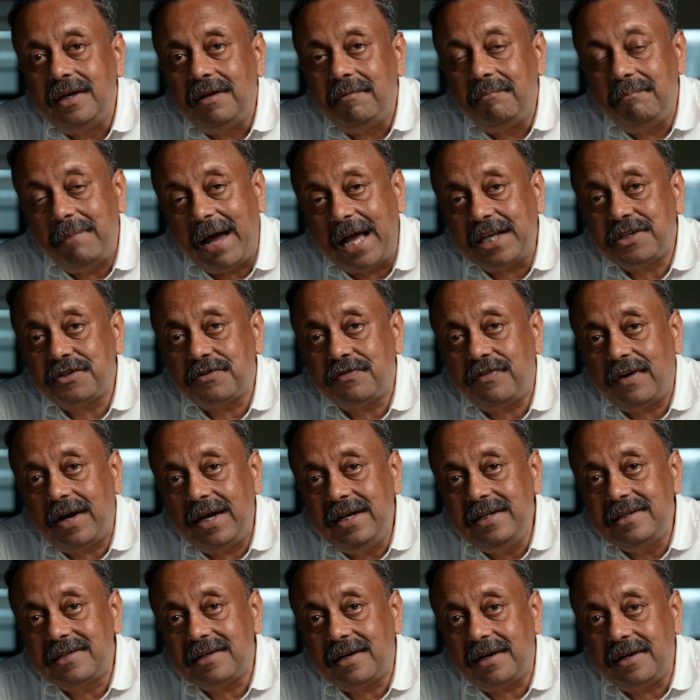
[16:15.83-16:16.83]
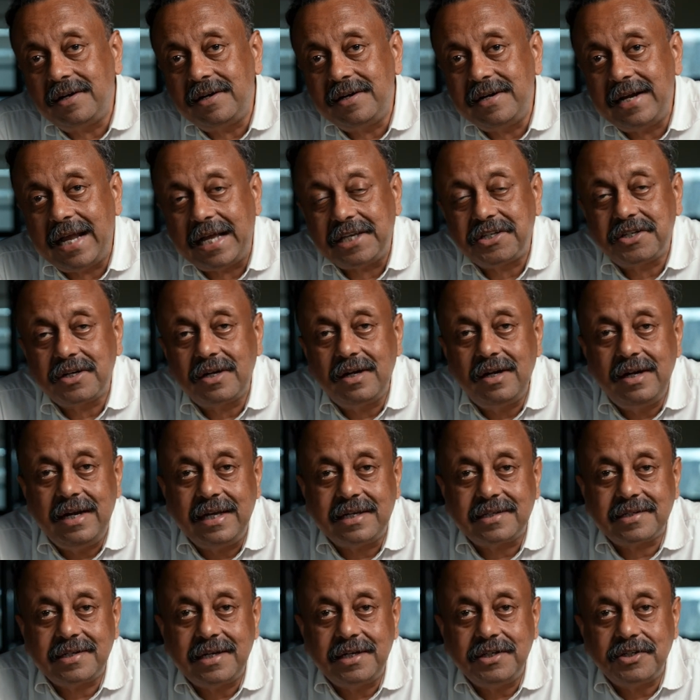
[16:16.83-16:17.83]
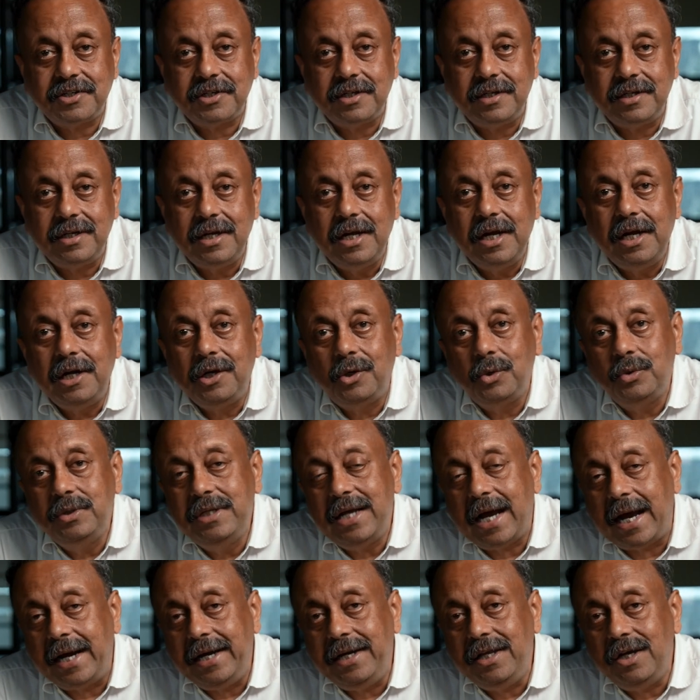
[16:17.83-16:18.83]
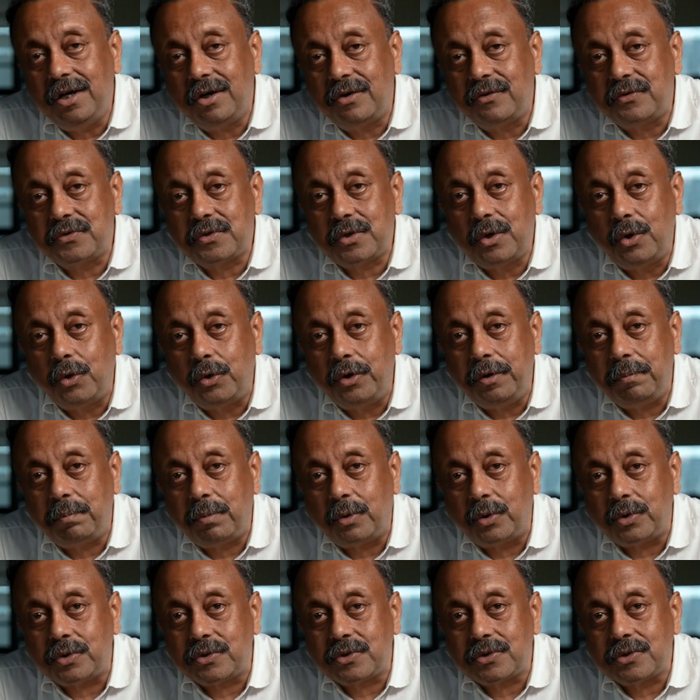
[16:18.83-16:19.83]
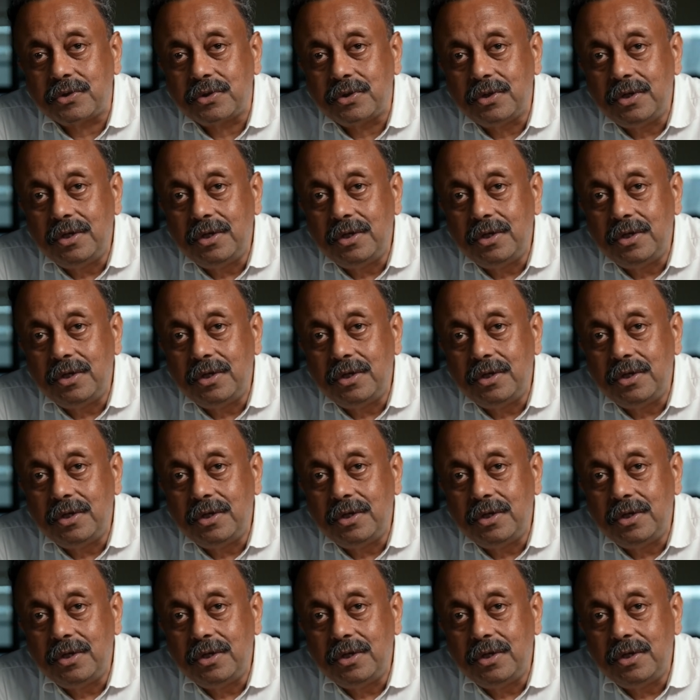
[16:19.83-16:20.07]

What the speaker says: Batch files are a natural extension to the idea of slow reports.